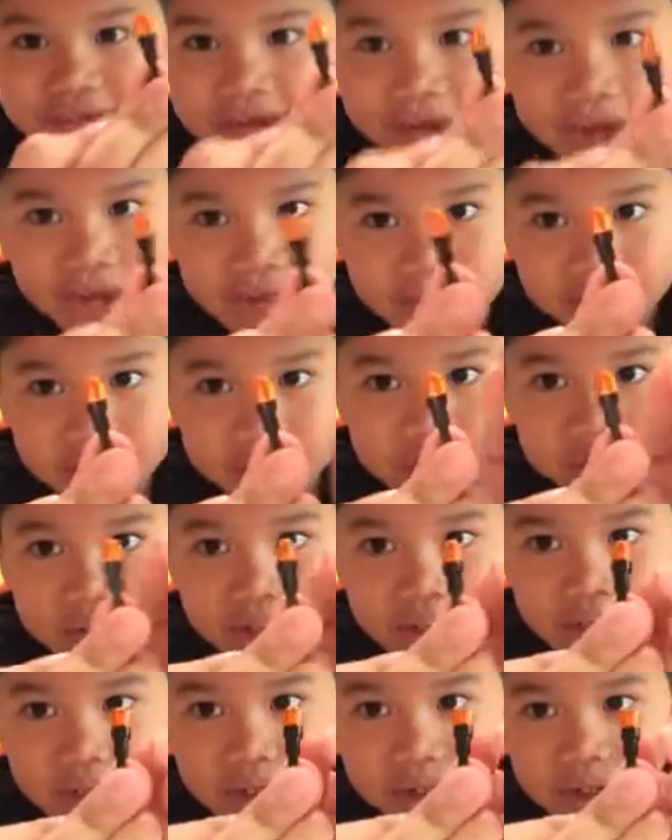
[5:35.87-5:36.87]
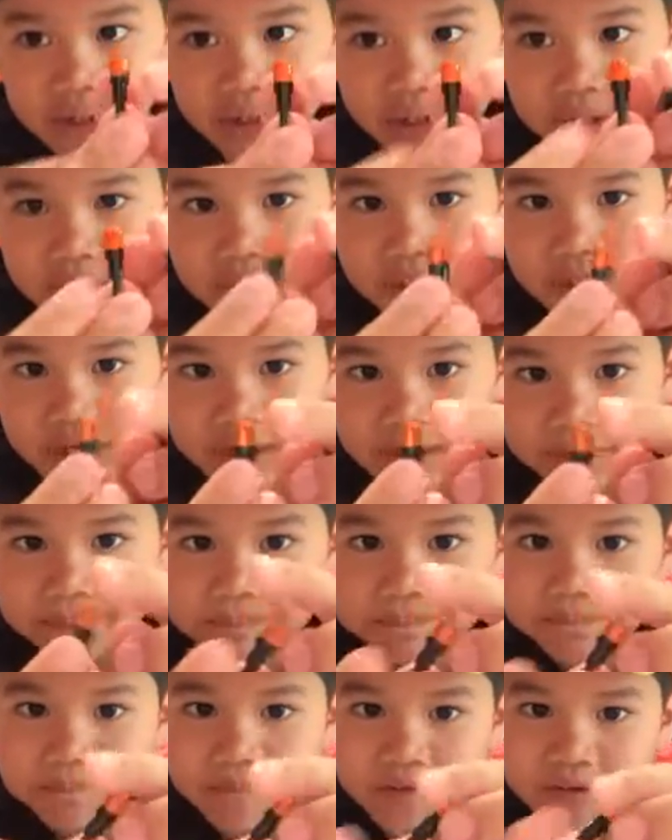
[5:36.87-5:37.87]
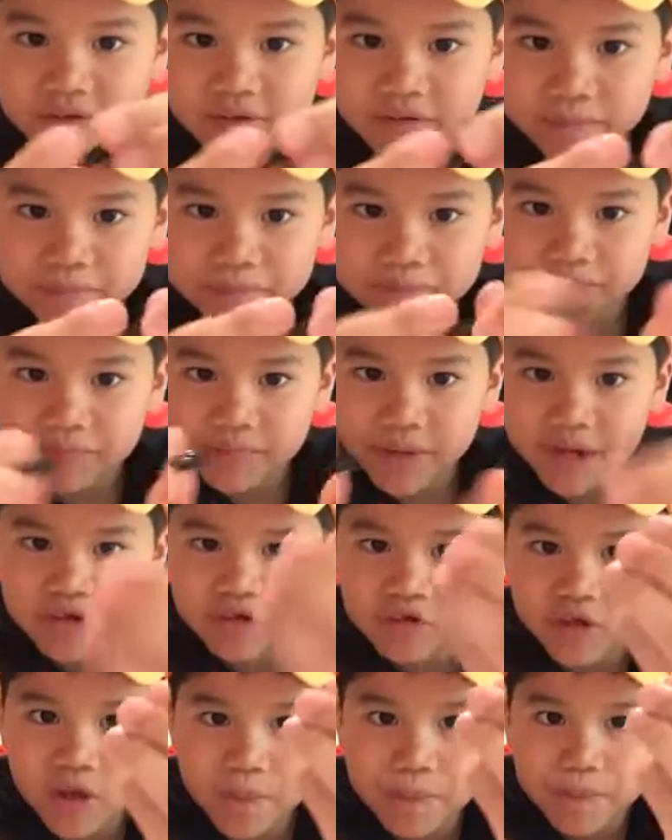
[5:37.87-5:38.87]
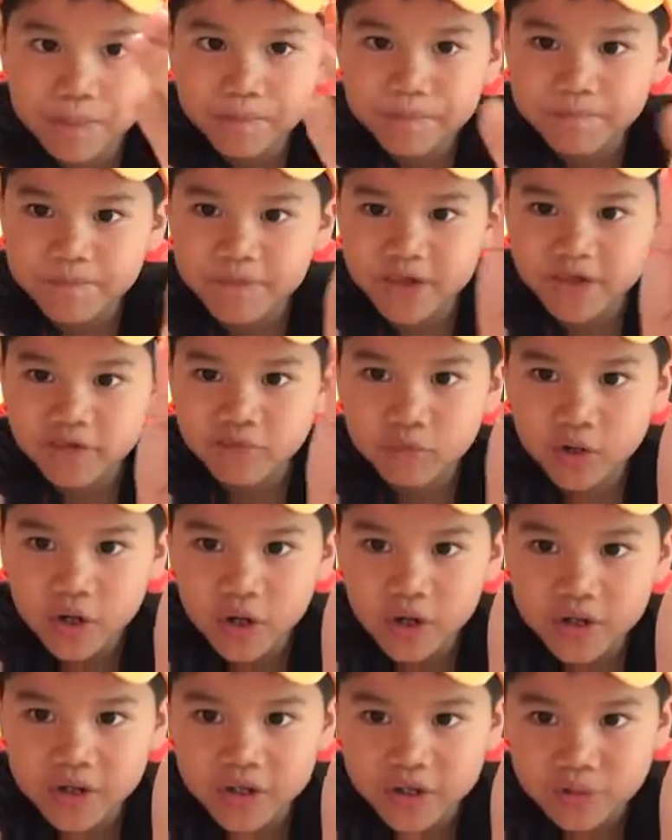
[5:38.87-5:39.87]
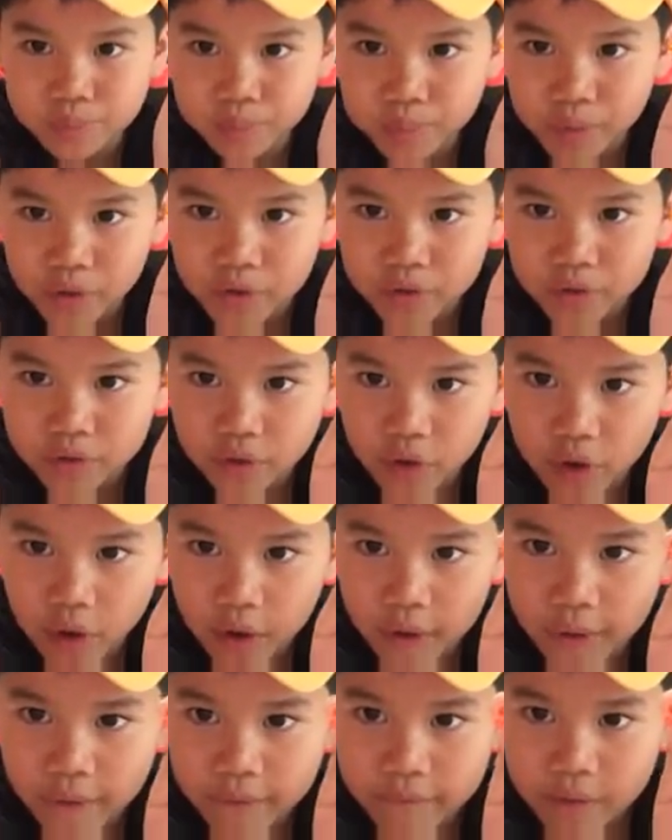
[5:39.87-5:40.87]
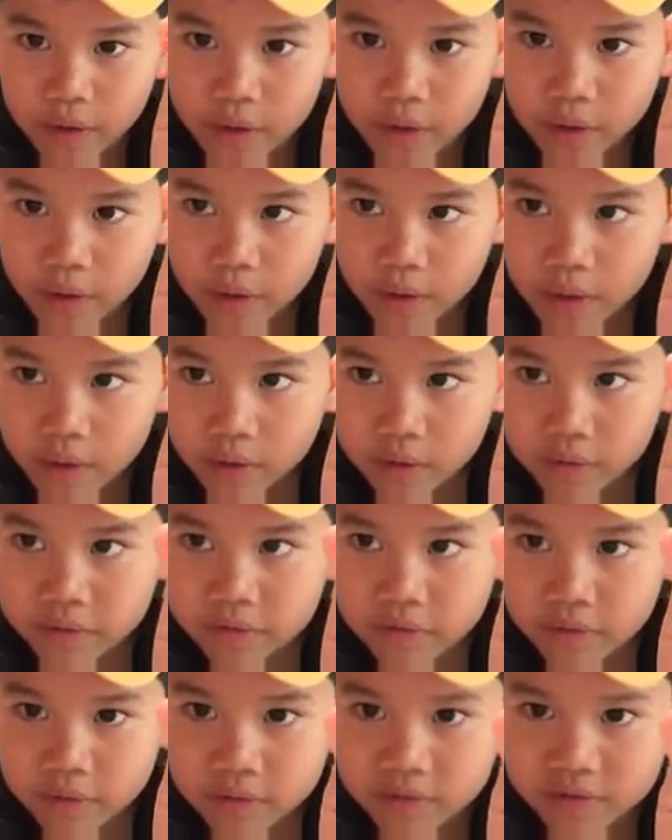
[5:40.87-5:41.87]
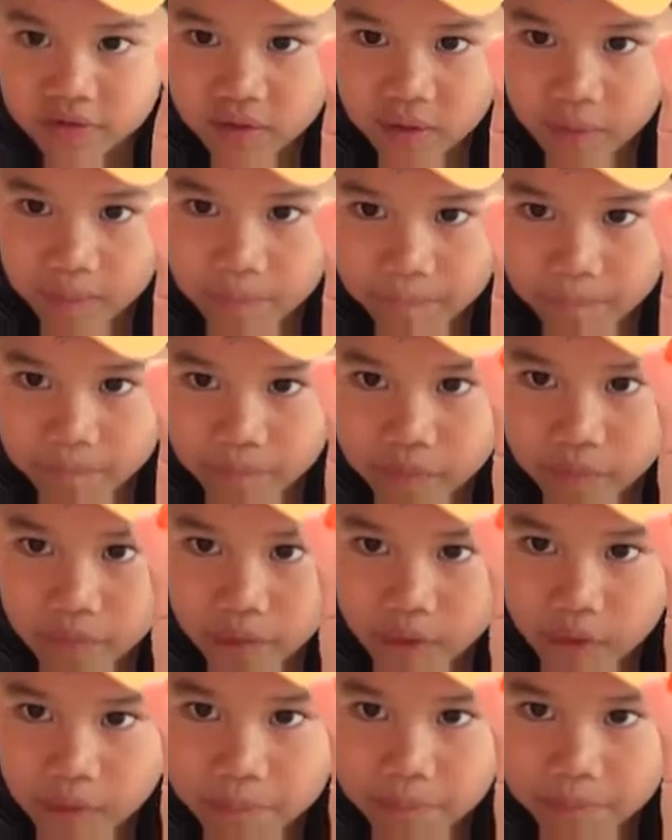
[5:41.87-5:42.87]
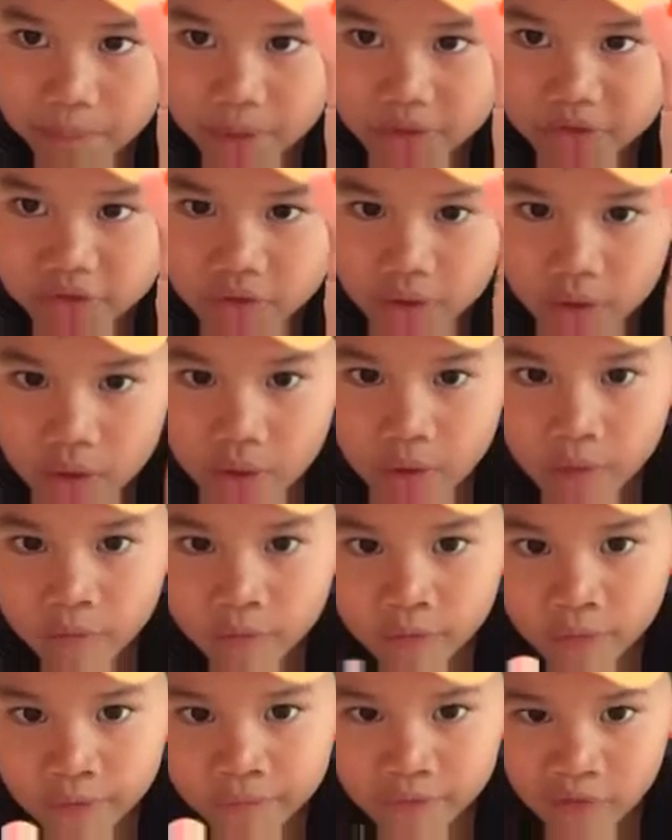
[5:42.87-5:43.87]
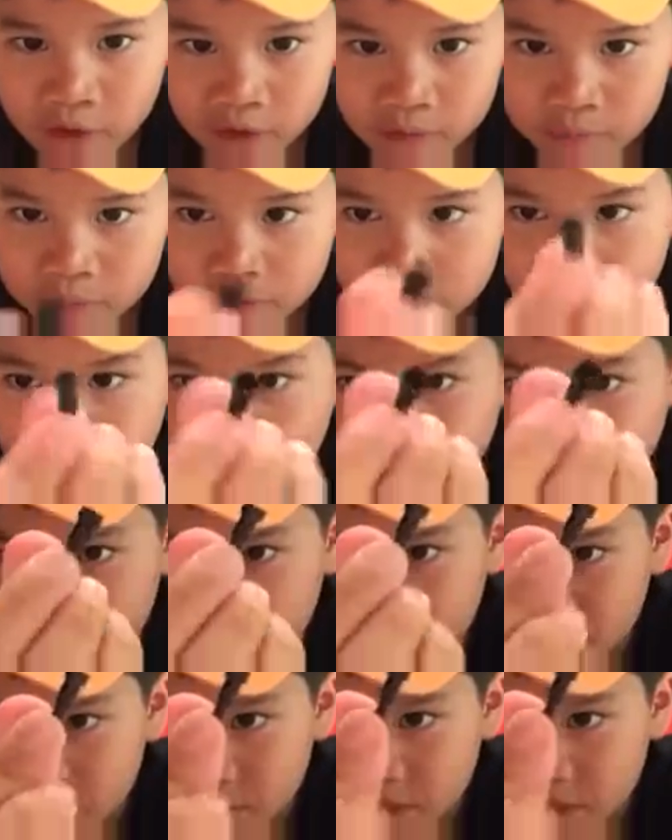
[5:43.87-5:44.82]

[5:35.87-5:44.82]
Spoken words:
his hand that is actually, this one is part of some flip-fire missiles. This